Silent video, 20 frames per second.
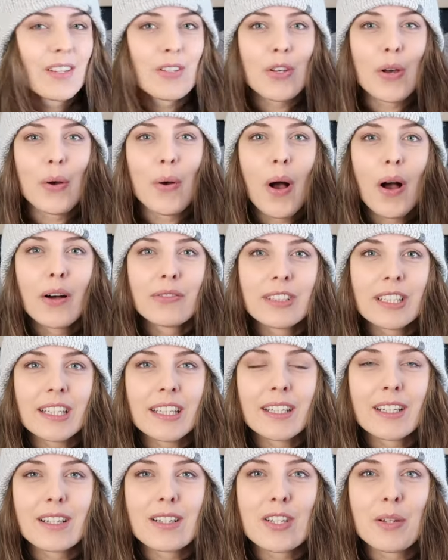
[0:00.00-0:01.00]
So over
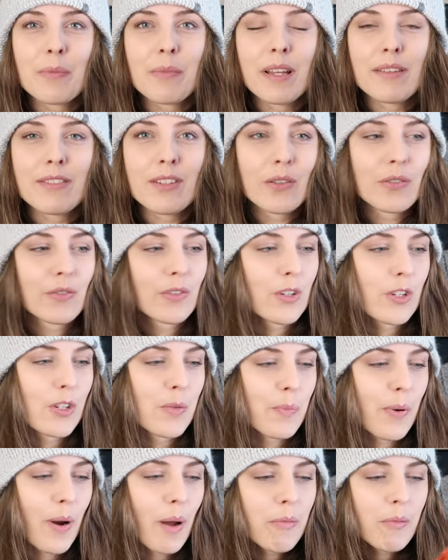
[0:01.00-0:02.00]
here, some
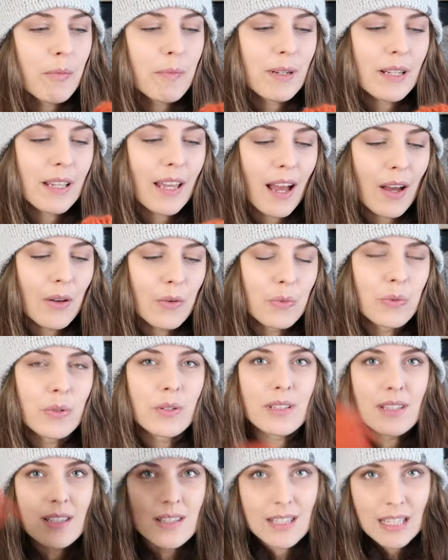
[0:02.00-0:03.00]
leftovers. Probably I
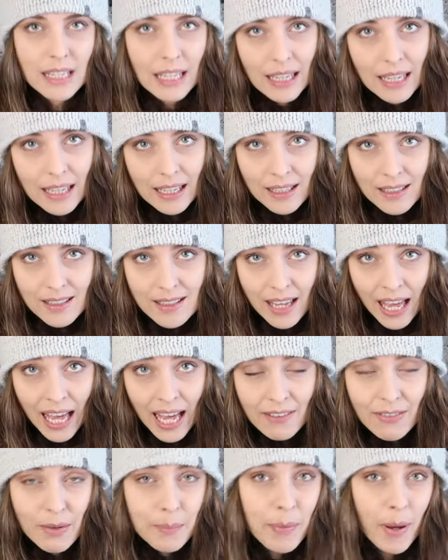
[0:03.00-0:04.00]
would sneak in to
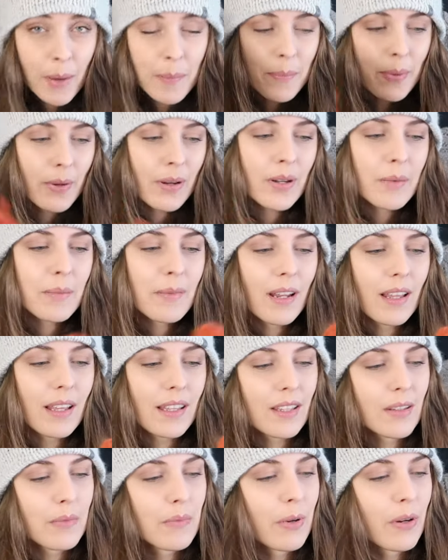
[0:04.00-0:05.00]
have a pom-pom,
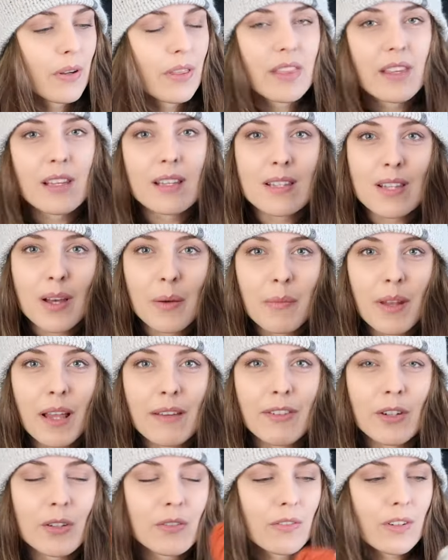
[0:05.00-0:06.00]
like with some
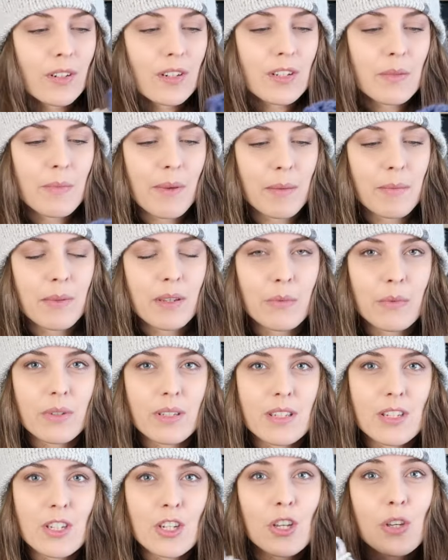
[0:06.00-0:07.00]
leftovers, maybe
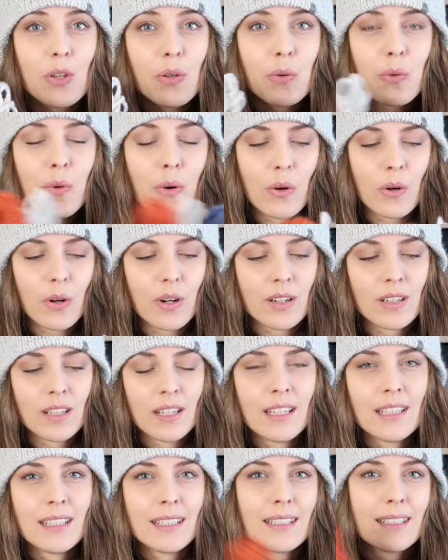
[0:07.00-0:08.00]
with two, or
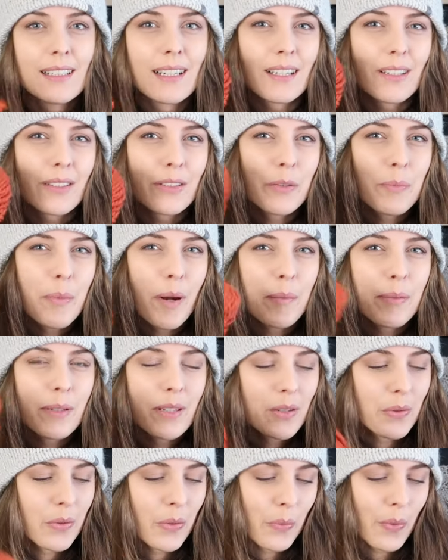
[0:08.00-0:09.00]
I could probably
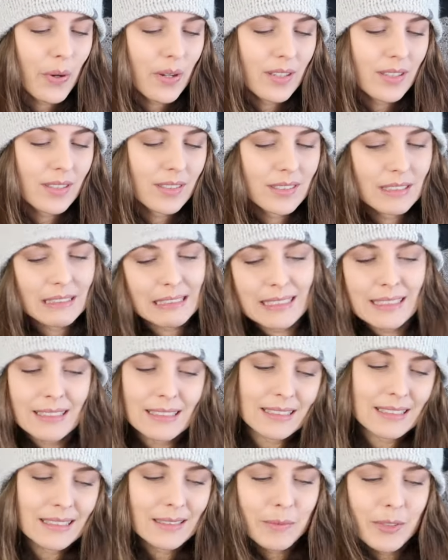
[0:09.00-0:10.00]
go with one,
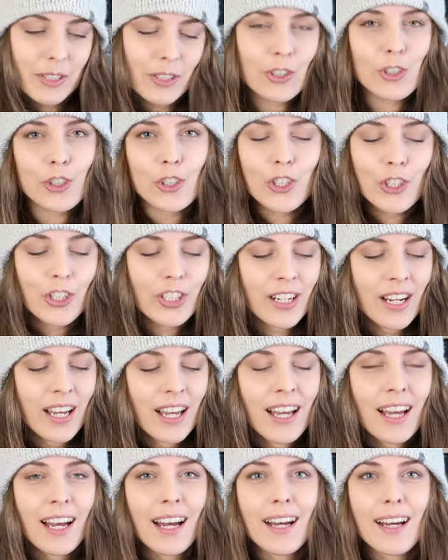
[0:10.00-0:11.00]
oh, I'm not sure.
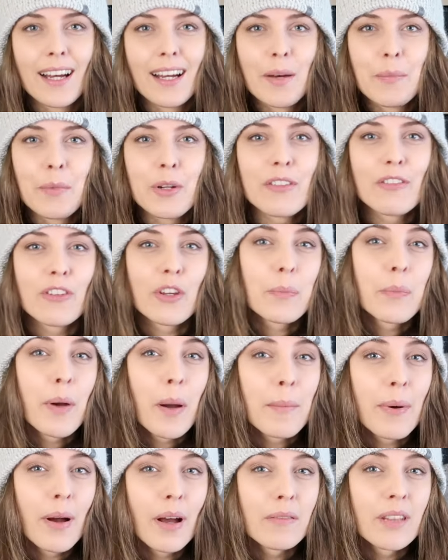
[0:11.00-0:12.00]
Uh, but if you're a
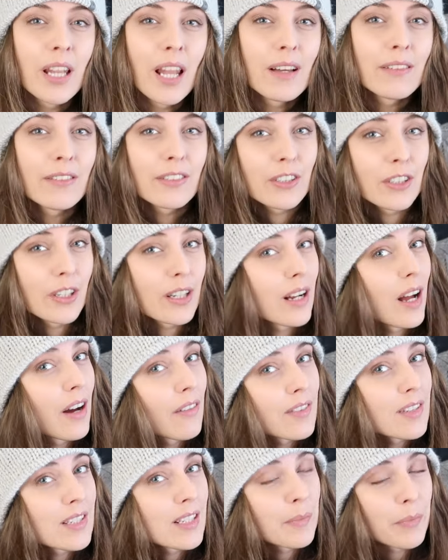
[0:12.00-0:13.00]
pom-pom lover, you can
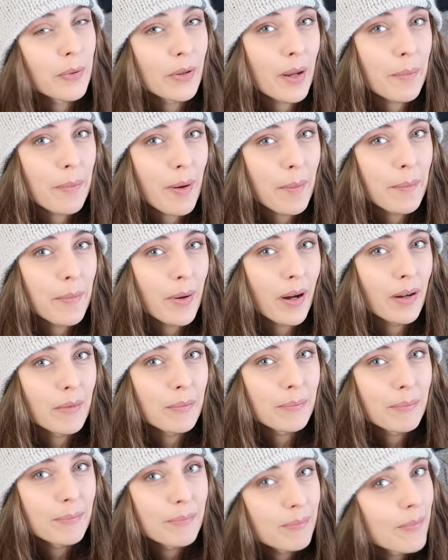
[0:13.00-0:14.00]
obviously put a
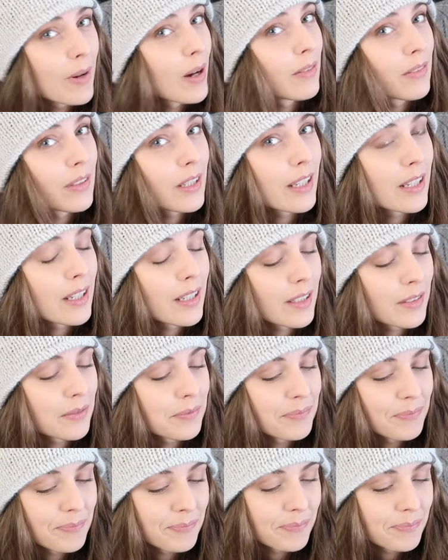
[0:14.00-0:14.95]
pom-pom over here.